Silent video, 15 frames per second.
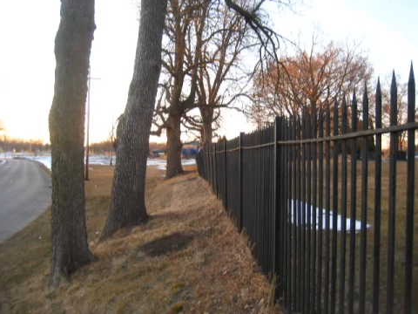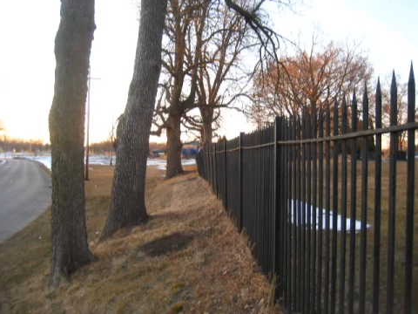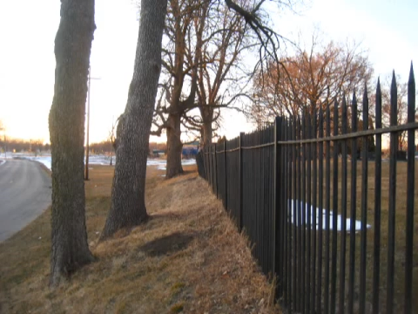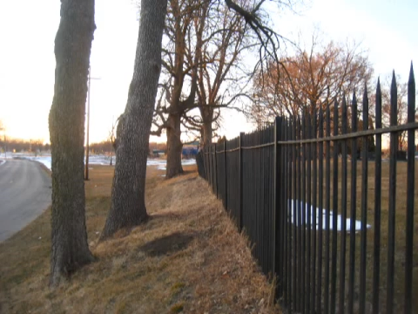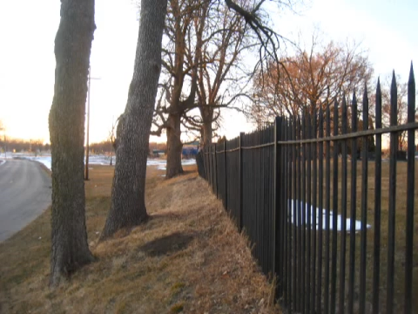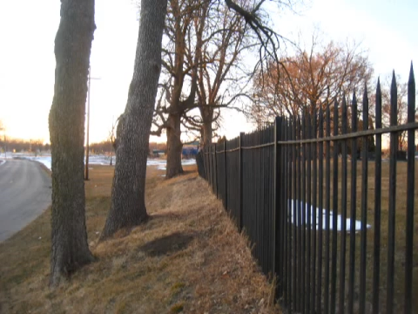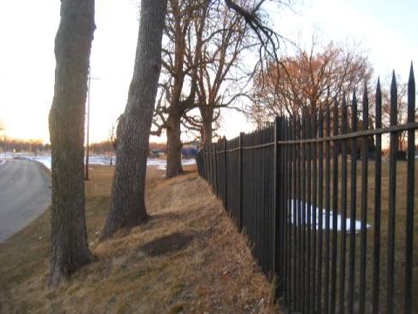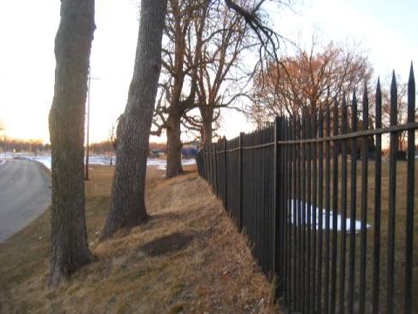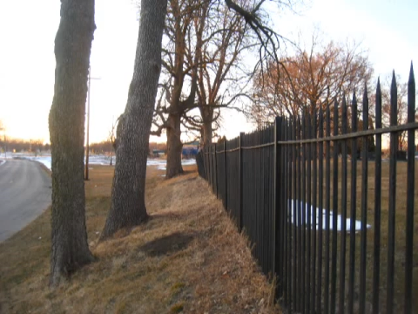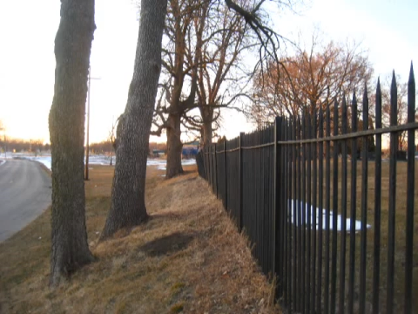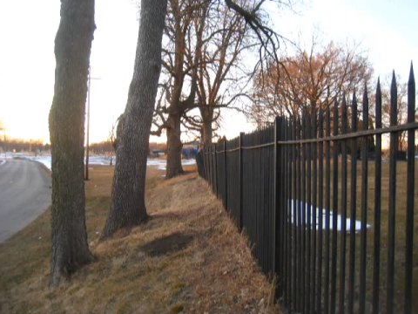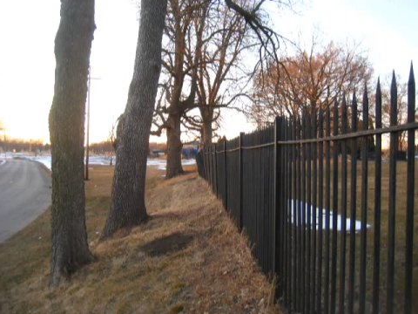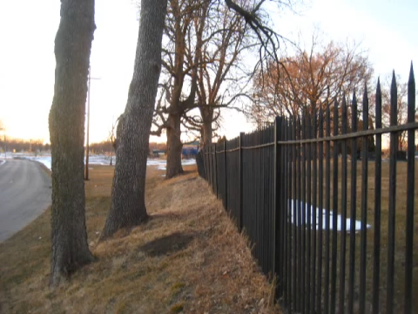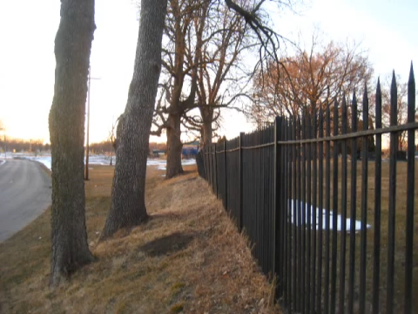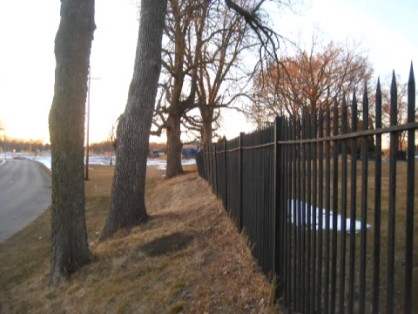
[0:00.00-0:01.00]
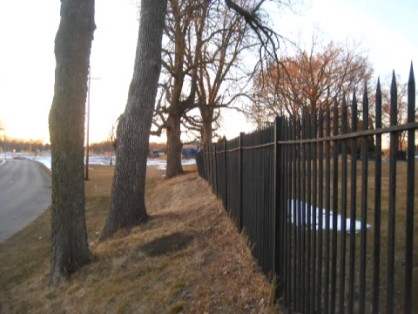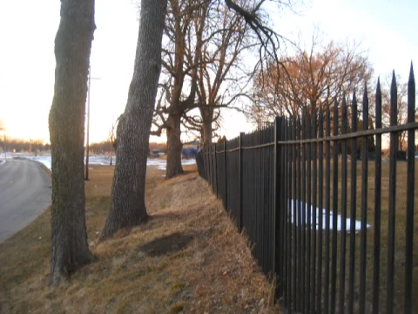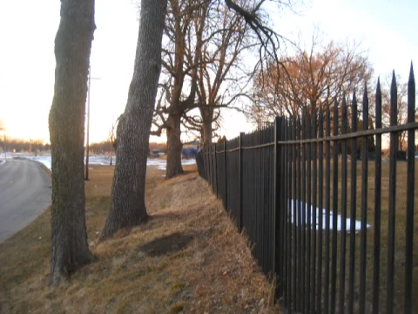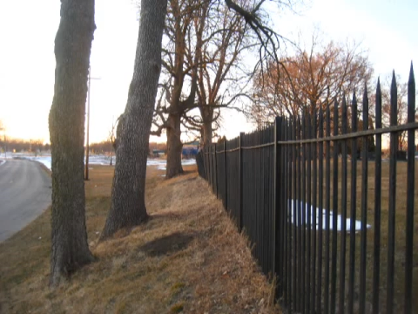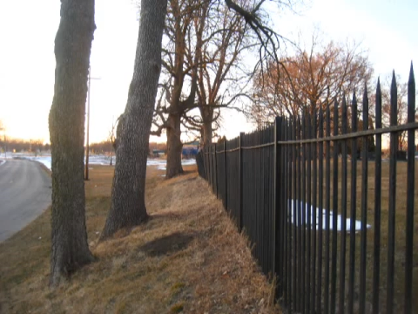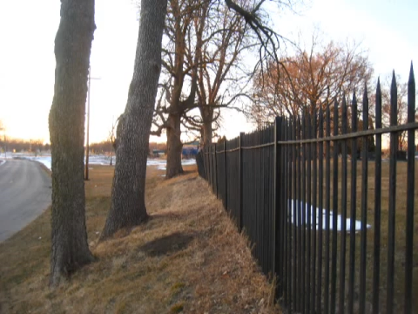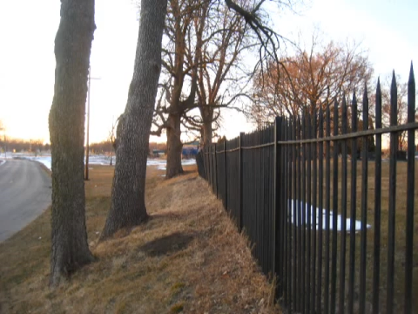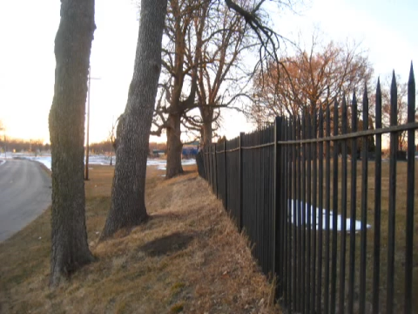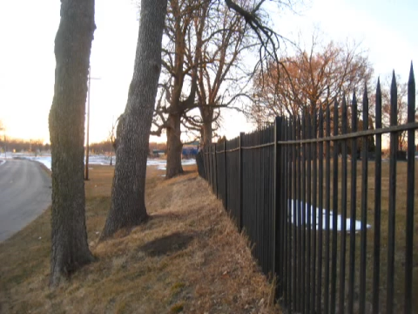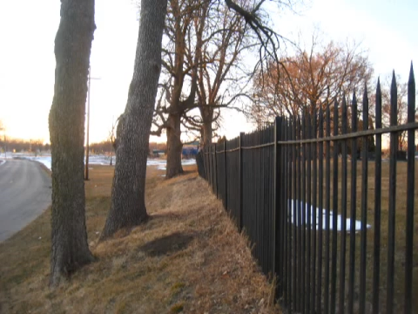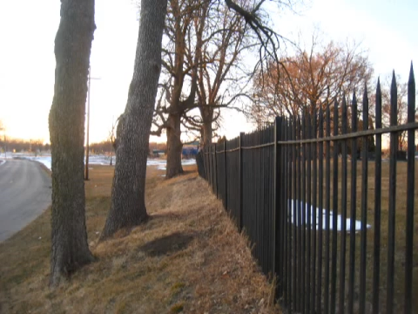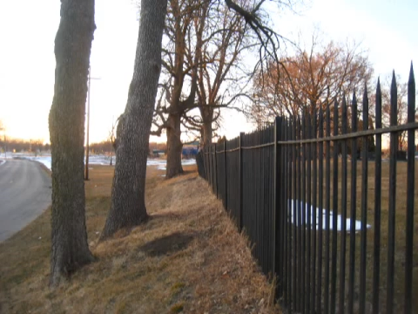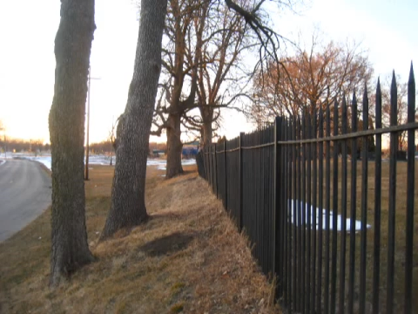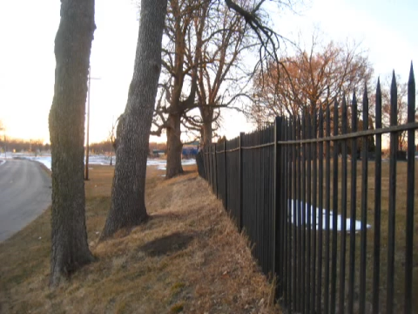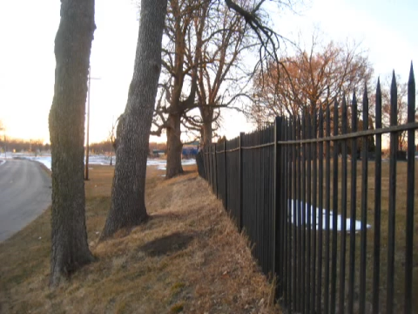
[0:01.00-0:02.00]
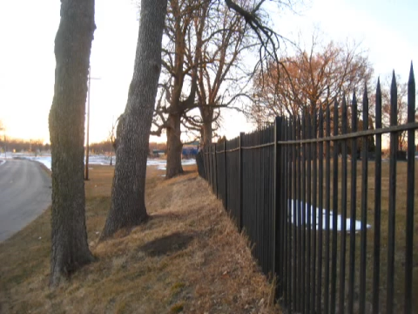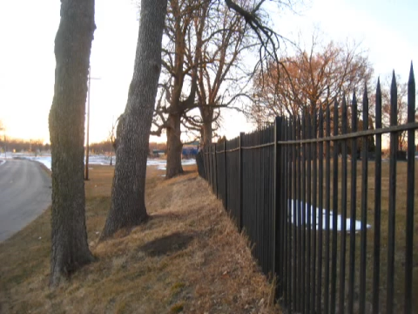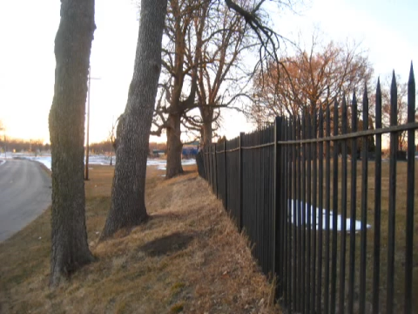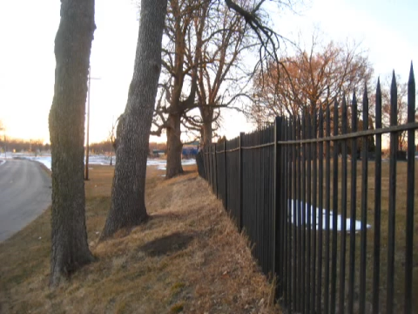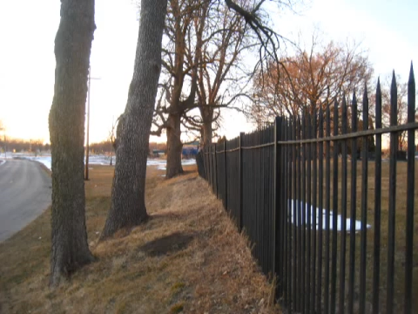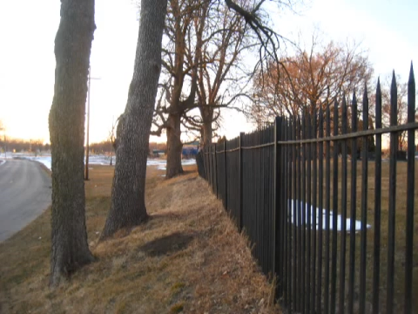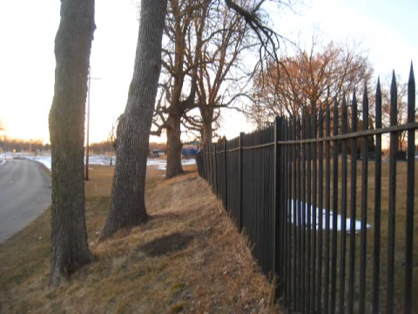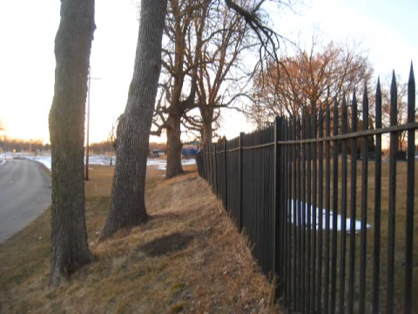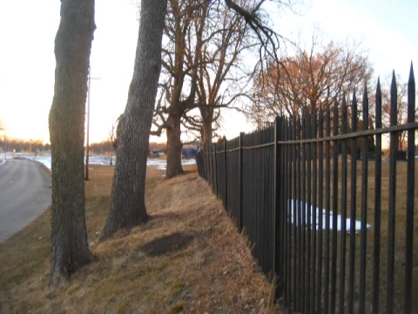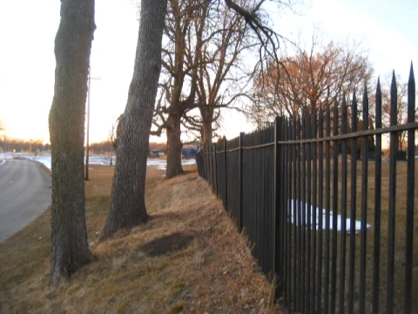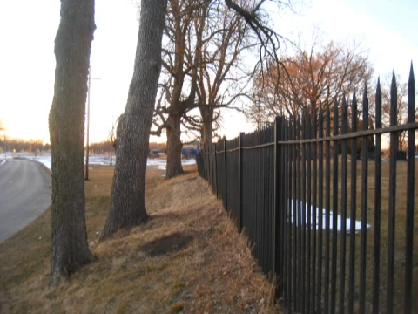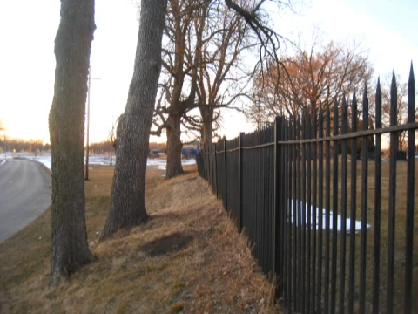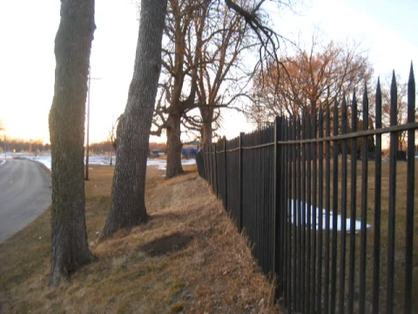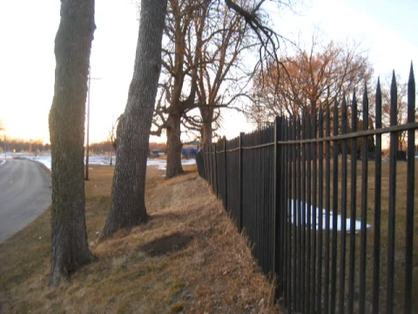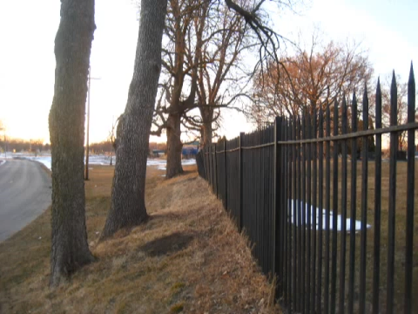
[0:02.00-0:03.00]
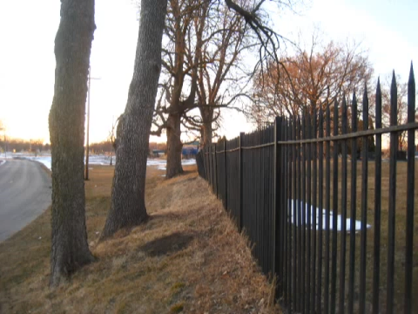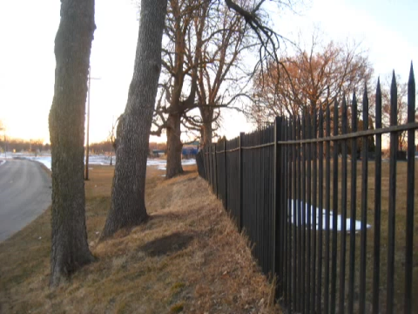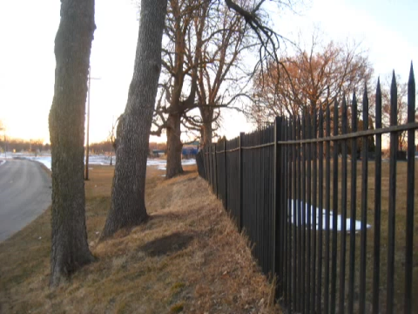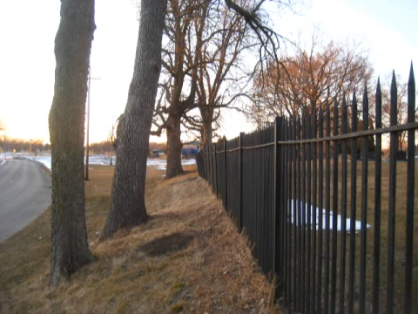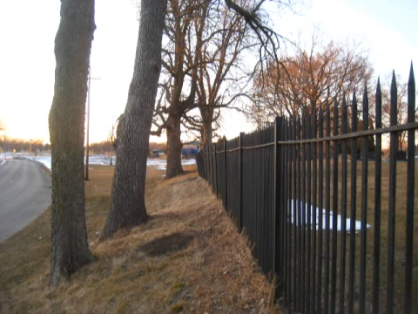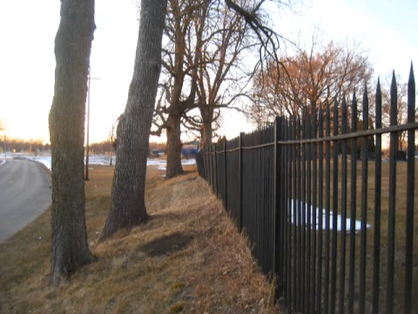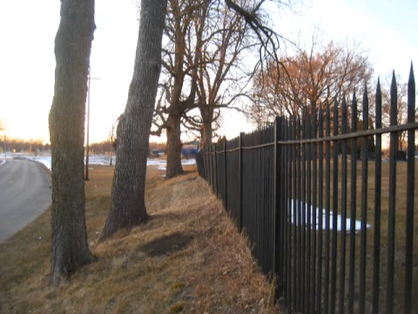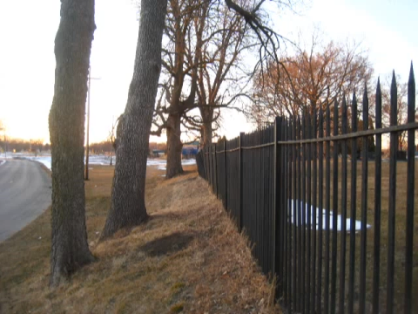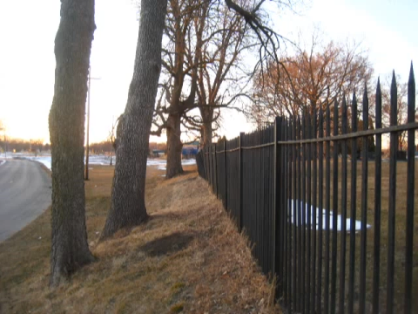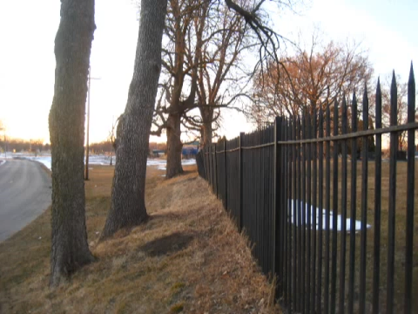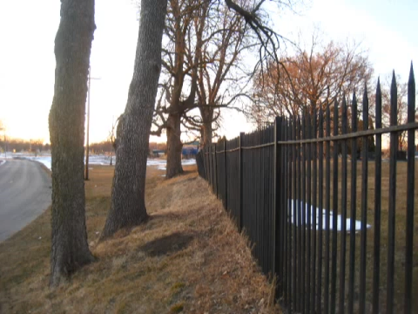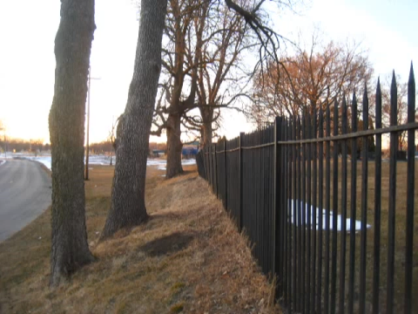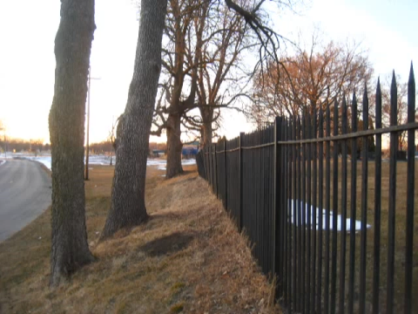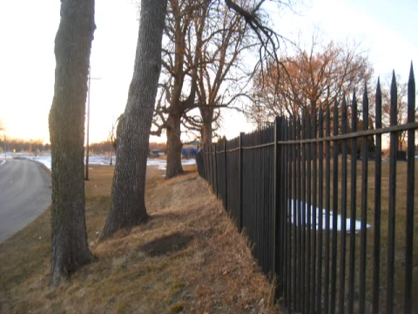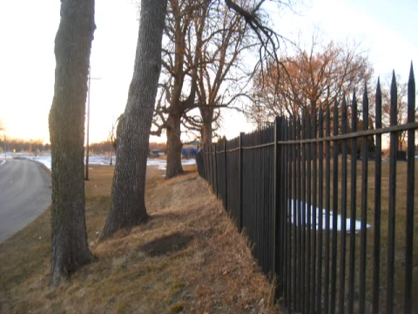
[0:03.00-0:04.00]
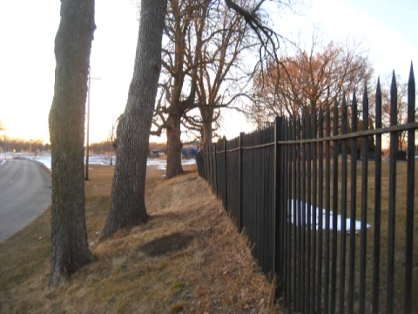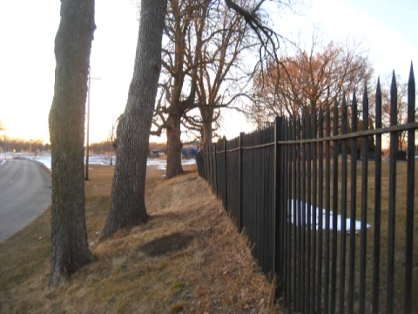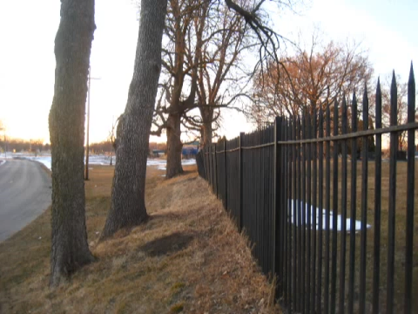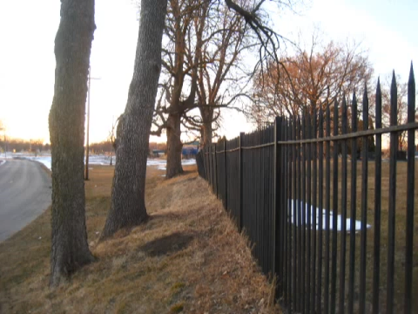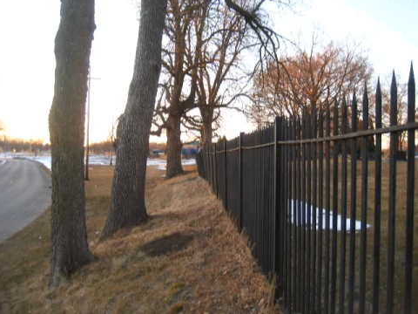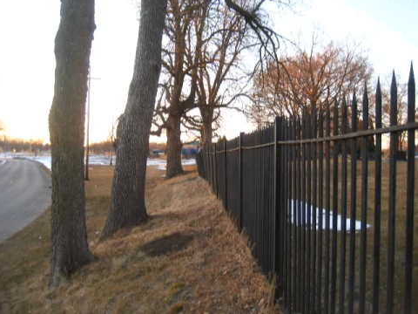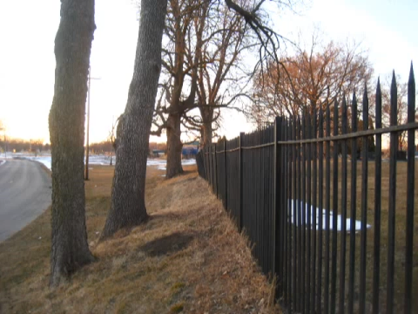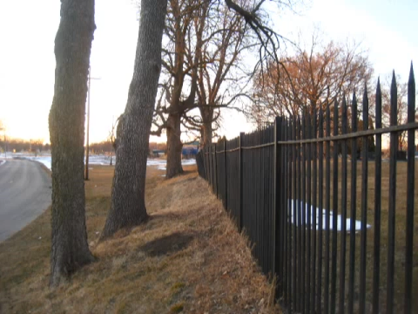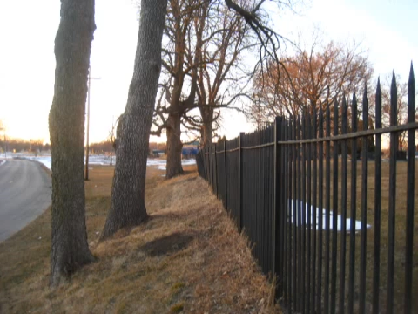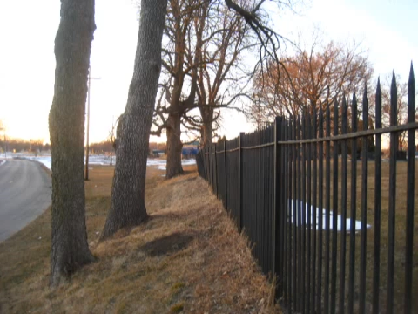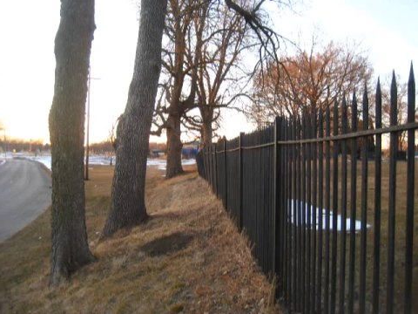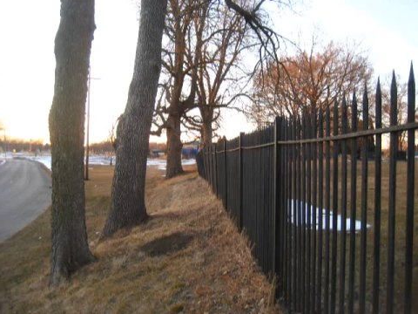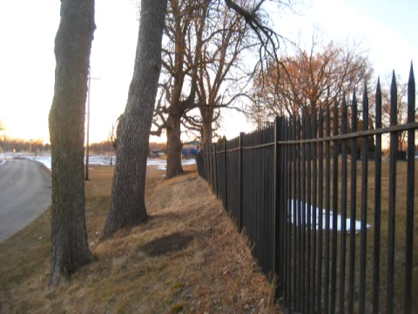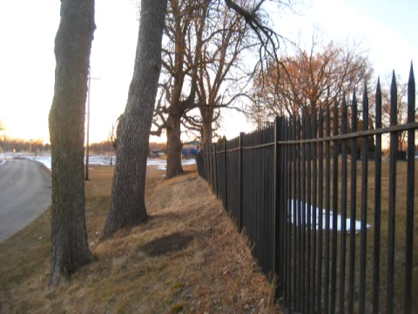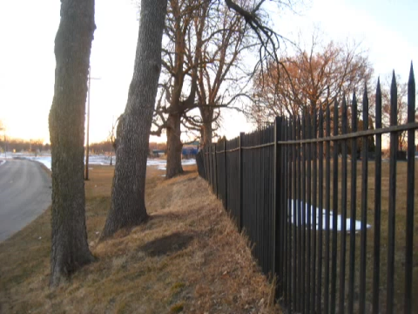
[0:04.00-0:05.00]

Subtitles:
No face is visible, so there are no lips to read.